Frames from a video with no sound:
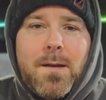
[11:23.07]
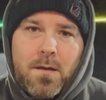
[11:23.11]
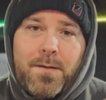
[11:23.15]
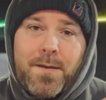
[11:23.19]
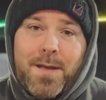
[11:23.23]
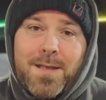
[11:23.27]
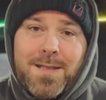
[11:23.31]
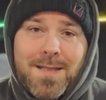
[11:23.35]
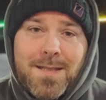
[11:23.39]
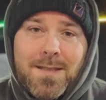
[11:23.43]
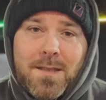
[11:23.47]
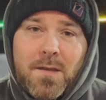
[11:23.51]

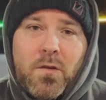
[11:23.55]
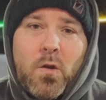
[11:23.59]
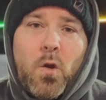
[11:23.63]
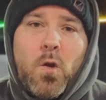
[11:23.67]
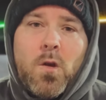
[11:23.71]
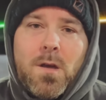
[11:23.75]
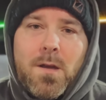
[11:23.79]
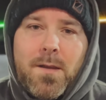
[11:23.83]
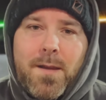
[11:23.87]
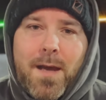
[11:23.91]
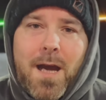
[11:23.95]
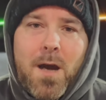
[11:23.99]
This is a
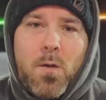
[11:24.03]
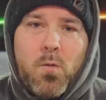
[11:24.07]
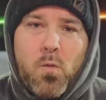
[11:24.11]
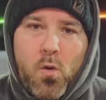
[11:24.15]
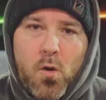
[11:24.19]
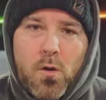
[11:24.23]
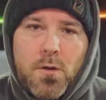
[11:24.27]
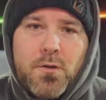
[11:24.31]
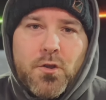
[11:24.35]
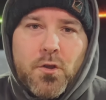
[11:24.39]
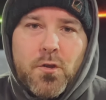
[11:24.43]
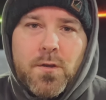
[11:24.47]
toilet that I
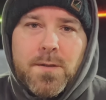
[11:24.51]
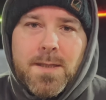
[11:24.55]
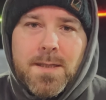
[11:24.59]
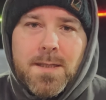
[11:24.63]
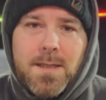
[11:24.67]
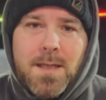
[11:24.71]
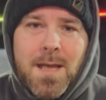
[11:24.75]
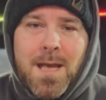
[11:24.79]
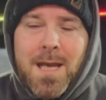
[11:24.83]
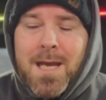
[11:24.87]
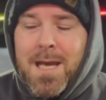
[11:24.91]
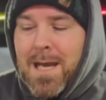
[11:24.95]
was
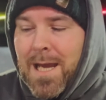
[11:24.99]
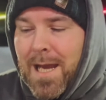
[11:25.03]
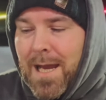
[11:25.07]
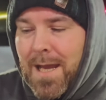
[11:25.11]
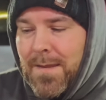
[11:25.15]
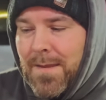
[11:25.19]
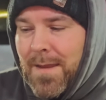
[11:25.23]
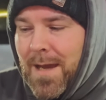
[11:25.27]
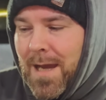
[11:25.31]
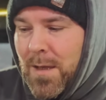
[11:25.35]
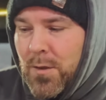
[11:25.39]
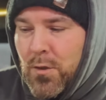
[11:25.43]
using,
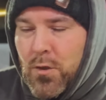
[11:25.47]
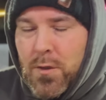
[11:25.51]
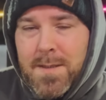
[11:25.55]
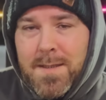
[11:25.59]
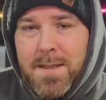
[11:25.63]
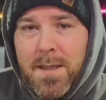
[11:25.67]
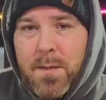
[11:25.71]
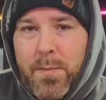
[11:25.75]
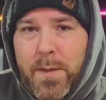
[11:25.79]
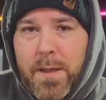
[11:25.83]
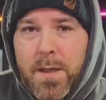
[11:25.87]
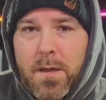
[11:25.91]
and that used
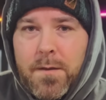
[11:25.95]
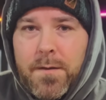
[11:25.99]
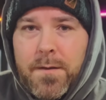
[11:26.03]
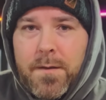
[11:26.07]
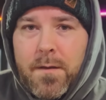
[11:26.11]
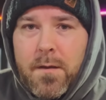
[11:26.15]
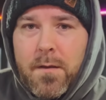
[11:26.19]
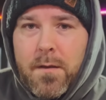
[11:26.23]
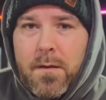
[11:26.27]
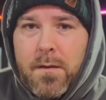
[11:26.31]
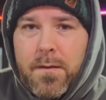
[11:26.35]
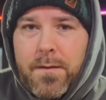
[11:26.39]
to be
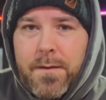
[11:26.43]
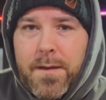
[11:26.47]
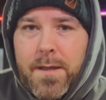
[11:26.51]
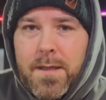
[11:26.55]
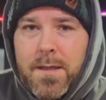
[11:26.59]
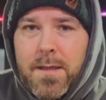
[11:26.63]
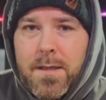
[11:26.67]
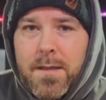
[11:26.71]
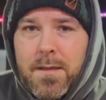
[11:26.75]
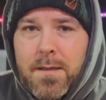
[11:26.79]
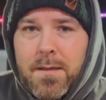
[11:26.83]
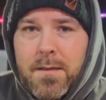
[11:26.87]
under
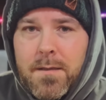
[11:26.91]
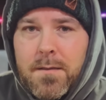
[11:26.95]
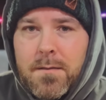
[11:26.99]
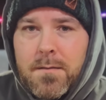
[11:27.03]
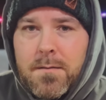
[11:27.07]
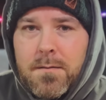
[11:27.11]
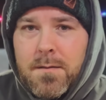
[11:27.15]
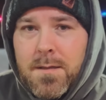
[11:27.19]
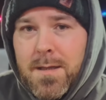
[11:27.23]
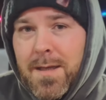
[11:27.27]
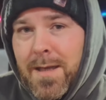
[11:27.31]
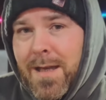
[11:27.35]
the
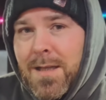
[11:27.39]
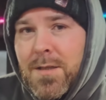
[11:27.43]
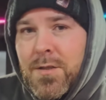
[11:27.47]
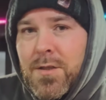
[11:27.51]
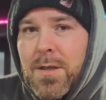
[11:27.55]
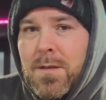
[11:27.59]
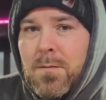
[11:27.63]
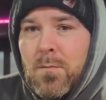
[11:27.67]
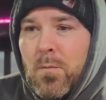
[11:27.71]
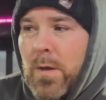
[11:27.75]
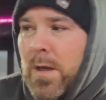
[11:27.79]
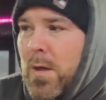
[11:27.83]

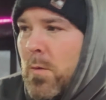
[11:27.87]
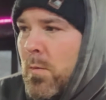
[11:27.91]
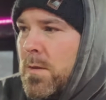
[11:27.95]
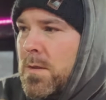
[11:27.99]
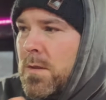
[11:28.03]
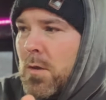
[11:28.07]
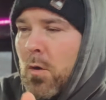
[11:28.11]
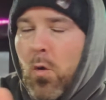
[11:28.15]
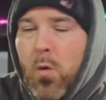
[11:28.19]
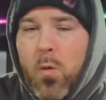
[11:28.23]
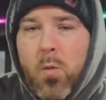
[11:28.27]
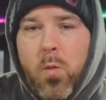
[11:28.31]
kitchen when it was
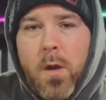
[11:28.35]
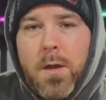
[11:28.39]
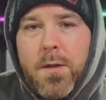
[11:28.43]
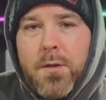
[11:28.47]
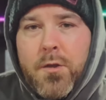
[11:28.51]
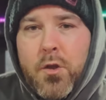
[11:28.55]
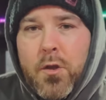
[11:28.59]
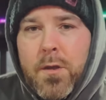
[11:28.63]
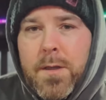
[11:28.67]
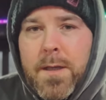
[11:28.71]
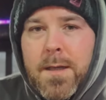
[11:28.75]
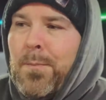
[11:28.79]
all one
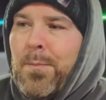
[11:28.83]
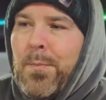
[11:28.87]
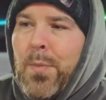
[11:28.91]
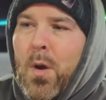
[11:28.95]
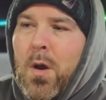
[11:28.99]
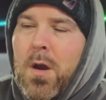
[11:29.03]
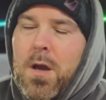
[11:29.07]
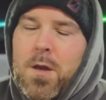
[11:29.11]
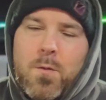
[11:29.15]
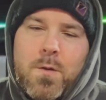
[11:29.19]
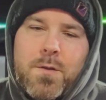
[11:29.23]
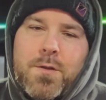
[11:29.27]
unit,
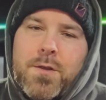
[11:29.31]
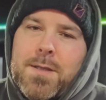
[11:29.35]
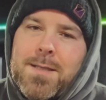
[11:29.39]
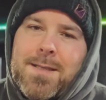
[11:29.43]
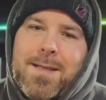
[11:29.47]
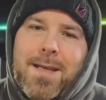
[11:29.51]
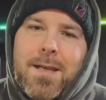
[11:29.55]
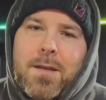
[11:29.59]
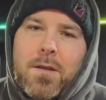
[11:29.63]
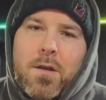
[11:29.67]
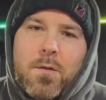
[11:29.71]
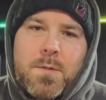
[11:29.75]
but it was just
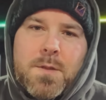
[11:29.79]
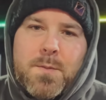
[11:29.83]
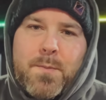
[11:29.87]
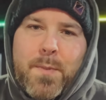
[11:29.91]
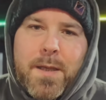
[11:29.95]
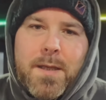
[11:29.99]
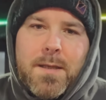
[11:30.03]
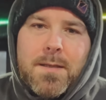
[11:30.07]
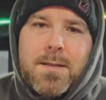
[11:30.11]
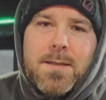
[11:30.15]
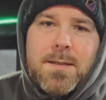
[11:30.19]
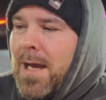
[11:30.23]
taking up
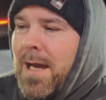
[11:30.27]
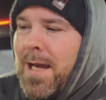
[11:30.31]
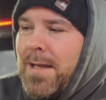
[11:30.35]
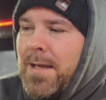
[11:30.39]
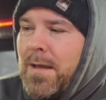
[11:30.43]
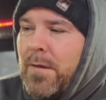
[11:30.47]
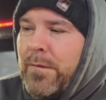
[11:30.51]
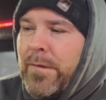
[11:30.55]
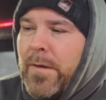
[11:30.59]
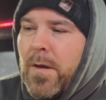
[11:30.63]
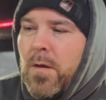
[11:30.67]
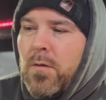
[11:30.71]
space. And I
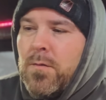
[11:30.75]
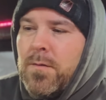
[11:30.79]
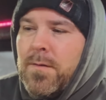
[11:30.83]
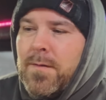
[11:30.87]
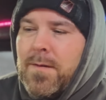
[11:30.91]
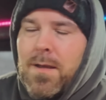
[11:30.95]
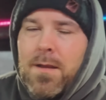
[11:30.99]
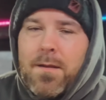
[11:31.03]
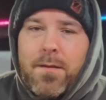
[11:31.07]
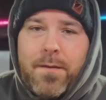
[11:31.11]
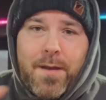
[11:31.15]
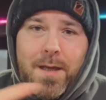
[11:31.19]
found
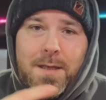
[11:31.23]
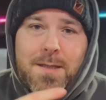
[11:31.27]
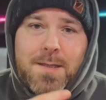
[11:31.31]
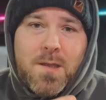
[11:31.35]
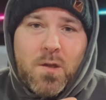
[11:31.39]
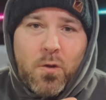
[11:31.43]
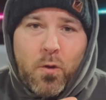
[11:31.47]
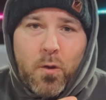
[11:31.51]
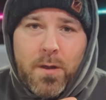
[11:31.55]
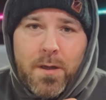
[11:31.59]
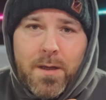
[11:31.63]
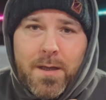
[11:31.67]
this
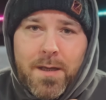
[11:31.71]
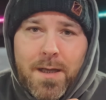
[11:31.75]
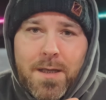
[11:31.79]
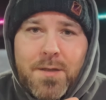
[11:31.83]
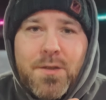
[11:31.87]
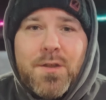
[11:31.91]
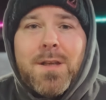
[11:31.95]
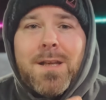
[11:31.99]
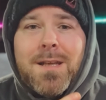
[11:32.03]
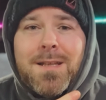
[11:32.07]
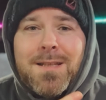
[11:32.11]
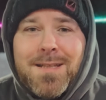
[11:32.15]
toilet, as
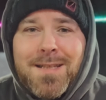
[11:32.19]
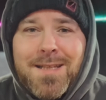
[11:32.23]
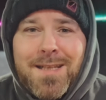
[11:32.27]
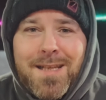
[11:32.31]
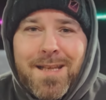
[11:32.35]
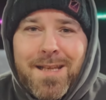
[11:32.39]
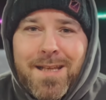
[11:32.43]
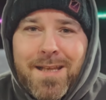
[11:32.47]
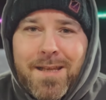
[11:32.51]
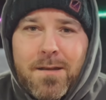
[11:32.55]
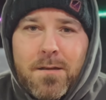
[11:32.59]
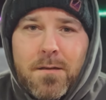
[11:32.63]
you can see
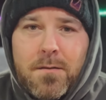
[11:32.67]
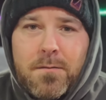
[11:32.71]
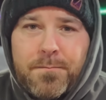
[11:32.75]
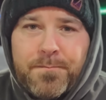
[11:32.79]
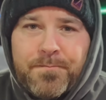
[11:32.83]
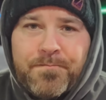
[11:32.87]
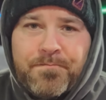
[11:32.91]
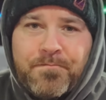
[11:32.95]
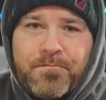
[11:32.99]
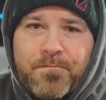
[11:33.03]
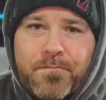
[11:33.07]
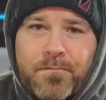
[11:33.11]
here,
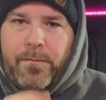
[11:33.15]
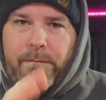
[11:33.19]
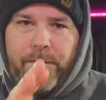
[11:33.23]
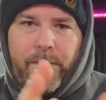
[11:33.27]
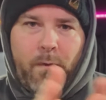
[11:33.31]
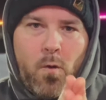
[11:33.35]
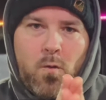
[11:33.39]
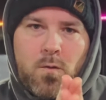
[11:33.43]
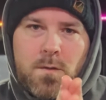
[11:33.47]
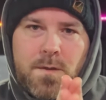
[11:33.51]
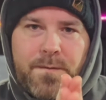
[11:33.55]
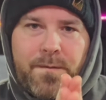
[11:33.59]

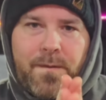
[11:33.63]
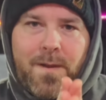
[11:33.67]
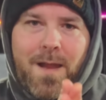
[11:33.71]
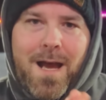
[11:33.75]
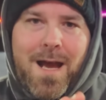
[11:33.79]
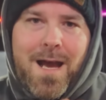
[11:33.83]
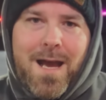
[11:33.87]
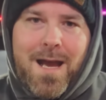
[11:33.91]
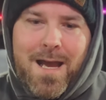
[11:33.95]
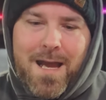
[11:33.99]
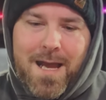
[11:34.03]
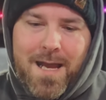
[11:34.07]
folds
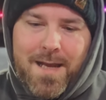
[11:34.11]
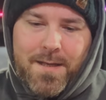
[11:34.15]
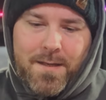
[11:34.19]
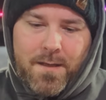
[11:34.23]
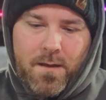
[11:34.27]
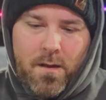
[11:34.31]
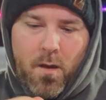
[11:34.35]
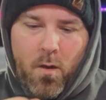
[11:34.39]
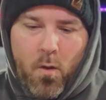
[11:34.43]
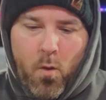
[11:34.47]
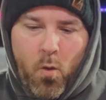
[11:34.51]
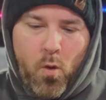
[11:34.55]
flat and
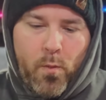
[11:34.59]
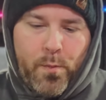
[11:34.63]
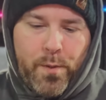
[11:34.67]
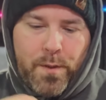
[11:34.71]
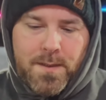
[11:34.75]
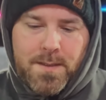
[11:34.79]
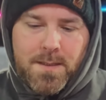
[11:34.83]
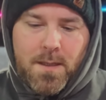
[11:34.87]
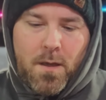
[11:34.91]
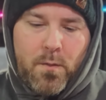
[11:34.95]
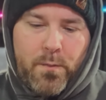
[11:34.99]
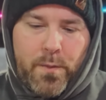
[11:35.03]
it
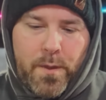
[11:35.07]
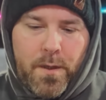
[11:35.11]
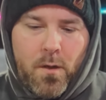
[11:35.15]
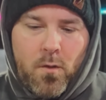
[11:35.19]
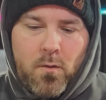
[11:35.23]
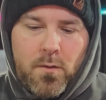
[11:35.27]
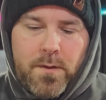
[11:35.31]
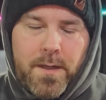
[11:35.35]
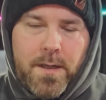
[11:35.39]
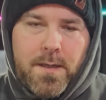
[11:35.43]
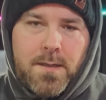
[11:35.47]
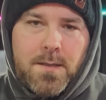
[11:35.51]
opens up and all
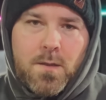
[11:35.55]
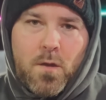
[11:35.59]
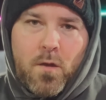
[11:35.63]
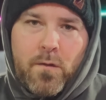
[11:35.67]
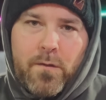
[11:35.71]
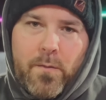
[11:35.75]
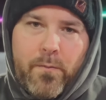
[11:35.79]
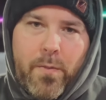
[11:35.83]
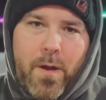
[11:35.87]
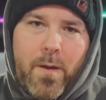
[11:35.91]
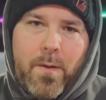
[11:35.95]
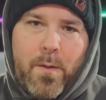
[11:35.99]
the rest of
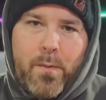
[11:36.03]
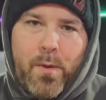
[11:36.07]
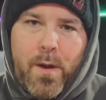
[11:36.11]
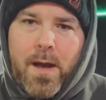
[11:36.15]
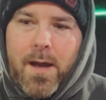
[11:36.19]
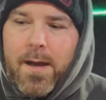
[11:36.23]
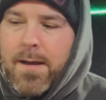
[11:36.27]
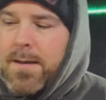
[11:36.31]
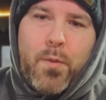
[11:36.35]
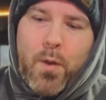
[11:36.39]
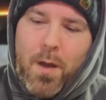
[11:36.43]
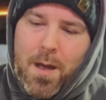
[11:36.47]
it, blah blah
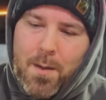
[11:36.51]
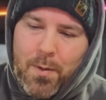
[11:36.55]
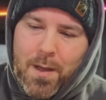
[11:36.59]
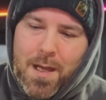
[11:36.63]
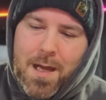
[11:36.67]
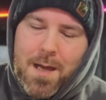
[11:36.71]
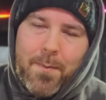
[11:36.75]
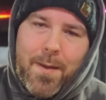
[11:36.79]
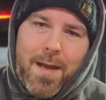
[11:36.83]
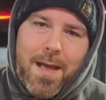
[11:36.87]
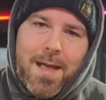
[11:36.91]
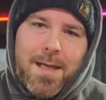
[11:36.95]
blah. Put a
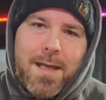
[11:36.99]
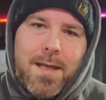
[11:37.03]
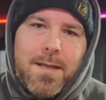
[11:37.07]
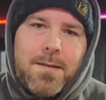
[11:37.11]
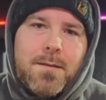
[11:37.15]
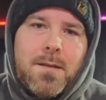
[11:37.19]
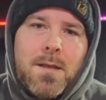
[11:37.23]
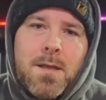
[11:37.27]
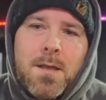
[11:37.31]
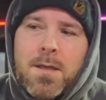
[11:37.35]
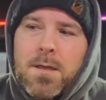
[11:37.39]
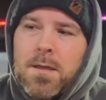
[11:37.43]
black bag
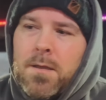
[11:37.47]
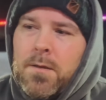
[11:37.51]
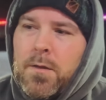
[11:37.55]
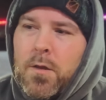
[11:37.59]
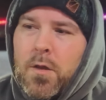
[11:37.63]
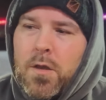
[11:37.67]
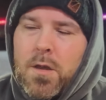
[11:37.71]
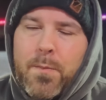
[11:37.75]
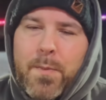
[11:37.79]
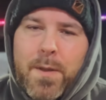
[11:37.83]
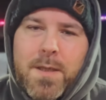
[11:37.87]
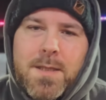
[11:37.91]
in, do
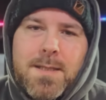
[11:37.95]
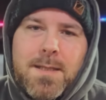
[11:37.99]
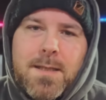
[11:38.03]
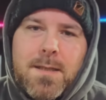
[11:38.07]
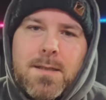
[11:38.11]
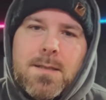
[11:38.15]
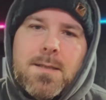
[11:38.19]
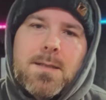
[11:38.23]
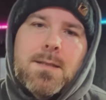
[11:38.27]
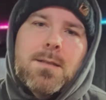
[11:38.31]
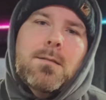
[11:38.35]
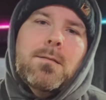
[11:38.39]
your
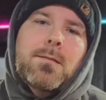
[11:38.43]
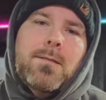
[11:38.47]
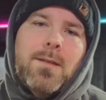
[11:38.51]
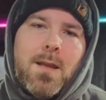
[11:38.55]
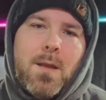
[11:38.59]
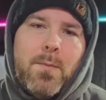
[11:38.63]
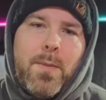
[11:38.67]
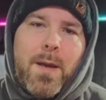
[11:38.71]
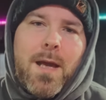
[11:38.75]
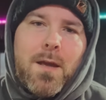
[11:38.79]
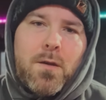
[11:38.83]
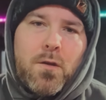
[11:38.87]
business, take
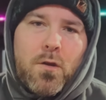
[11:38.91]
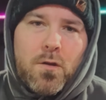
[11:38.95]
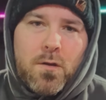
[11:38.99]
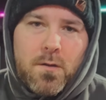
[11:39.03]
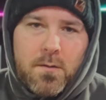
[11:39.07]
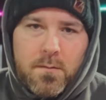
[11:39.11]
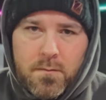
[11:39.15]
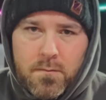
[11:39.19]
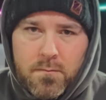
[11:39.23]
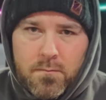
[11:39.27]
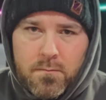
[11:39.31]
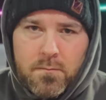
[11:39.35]
the bag out,
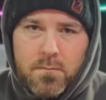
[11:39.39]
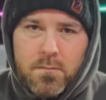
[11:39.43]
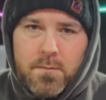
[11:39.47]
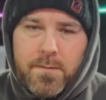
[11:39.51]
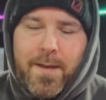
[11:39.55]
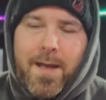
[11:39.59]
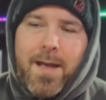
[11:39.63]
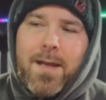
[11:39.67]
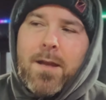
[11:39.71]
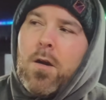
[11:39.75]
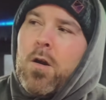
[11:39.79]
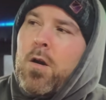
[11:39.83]

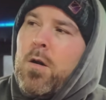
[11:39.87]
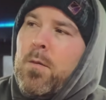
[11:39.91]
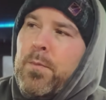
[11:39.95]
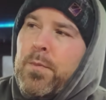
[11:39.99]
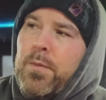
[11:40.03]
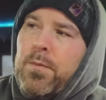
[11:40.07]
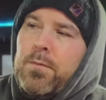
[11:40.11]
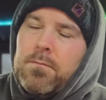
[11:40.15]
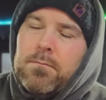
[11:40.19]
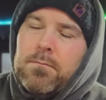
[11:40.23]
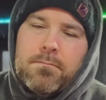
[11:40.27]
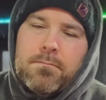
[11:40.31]
tie it up,
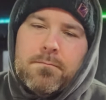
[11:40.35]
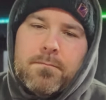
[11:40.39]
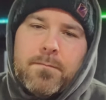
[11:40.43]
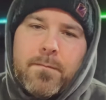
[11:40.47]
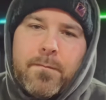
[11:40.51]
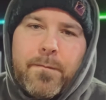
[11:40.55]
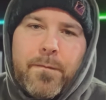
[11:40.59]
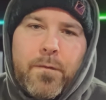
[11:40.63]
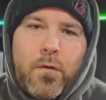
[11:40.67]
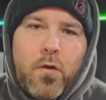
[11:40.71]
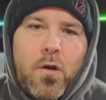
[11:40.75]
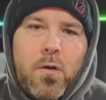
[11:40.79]

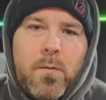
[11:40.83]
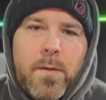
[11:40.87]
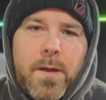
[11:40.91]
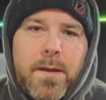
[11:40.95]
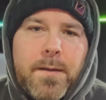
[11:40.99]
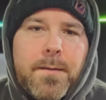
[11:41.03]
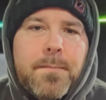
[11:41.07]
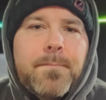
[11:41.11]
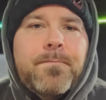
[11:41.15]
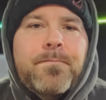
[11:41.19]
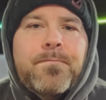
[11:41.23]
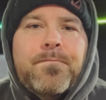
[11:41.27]
throw it
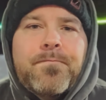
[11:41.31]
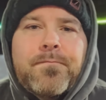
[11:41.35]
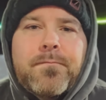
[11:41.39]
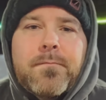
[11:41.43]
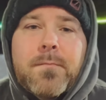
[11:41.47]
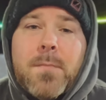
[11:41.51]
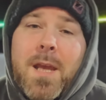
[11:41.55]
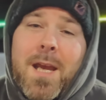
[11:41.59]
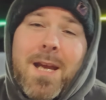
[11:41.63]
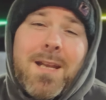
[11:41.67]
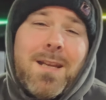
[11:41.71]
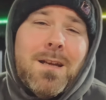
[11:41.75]
away.
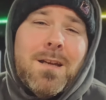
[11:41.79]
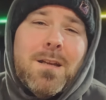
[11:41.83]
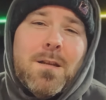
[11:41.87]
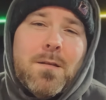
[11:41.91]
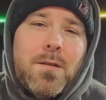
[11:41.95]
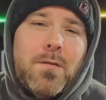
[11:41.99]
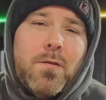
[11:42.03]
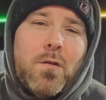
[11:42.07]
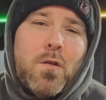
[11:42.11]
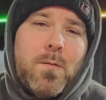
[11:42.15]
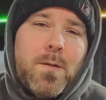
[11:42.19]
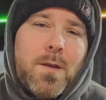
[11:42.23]
Kind of like
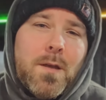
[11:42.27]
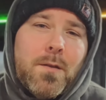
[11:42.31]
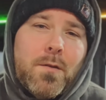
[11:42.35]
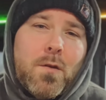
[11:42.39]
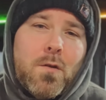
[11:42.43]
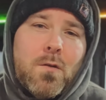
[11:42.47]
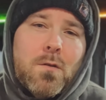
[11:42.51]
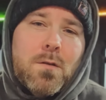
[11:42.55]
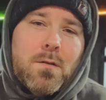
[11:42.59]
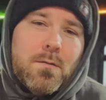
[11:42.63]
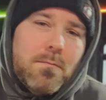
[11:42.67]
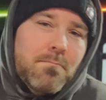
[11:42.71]
you do with your
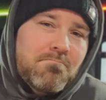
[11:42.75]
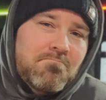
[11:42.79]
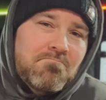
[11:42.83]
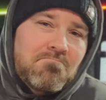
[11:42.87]
dog.